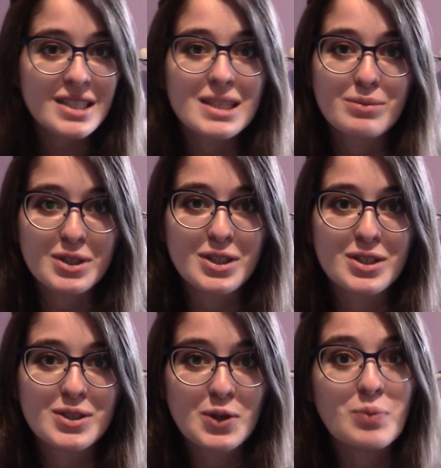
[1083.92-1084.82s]

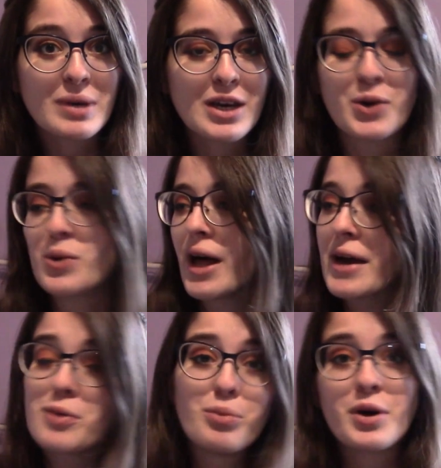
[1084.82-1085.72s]
similar to me, who
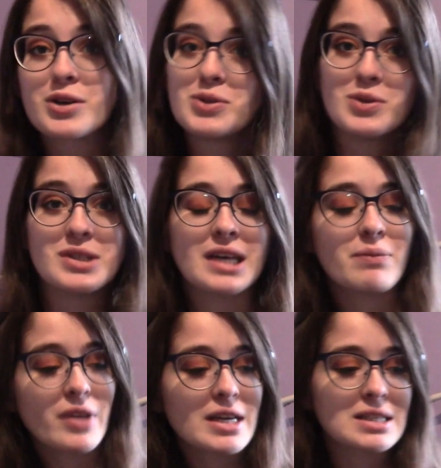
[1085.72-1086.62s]
like books, who do the
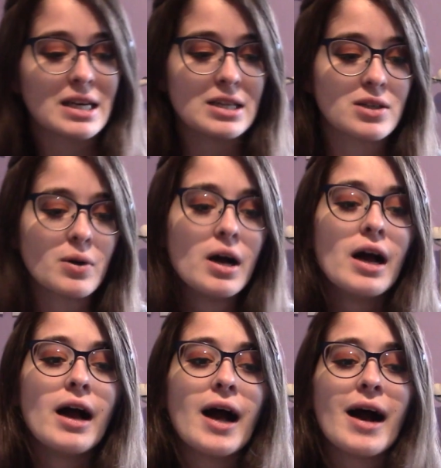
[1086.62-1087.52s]
same things that I do.
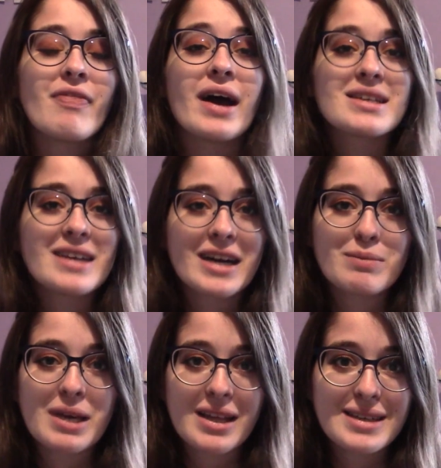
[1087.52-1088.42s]
And that's not
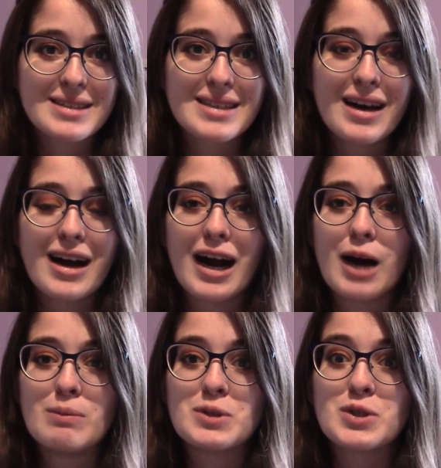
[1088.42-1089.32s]
going to be this.
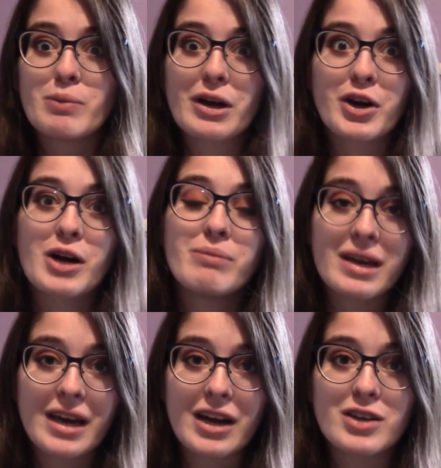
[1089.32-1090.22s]
So my current
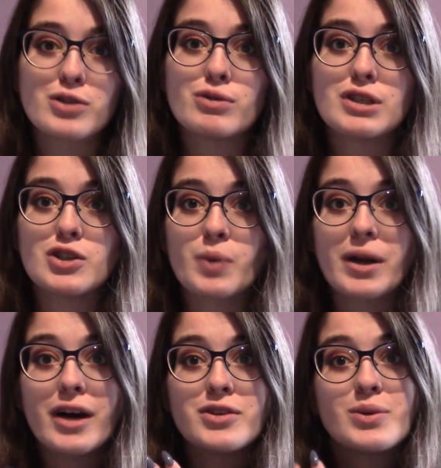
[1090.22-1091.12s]
main character in Reasons Why
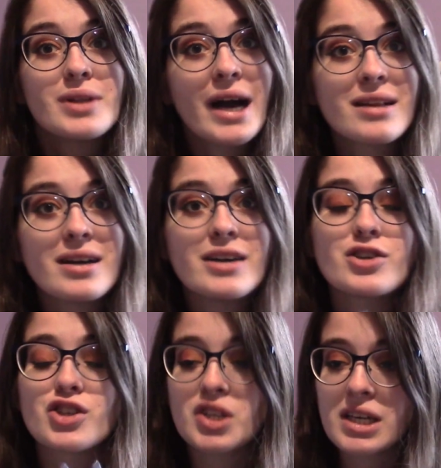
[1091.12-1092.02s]
Not to, Lila,
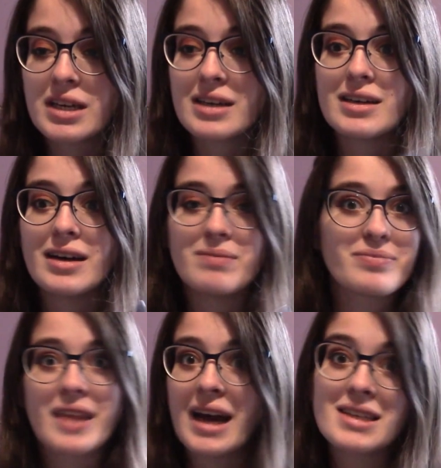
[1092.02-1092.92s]
she
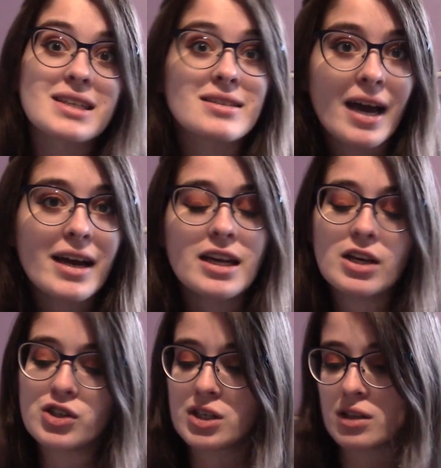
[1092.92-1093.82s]
has
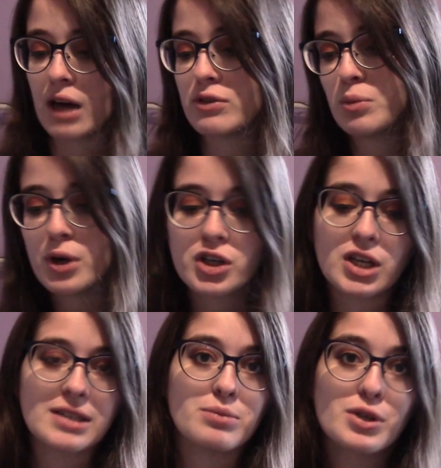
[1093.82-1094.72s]
anxiety, she loves books,
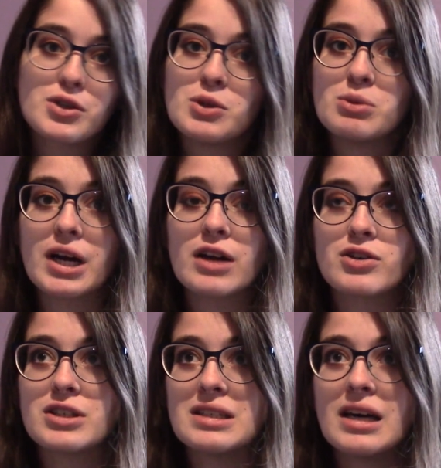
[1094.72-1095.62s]
she has a booktube channel,
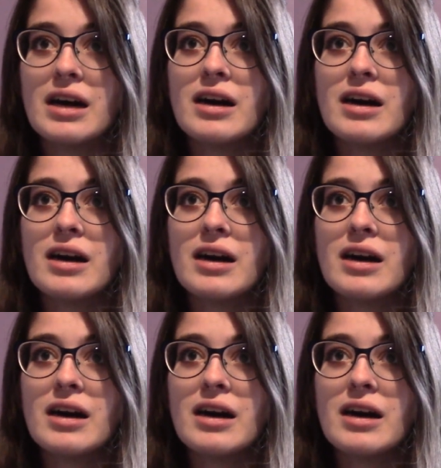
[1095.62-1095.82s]
she's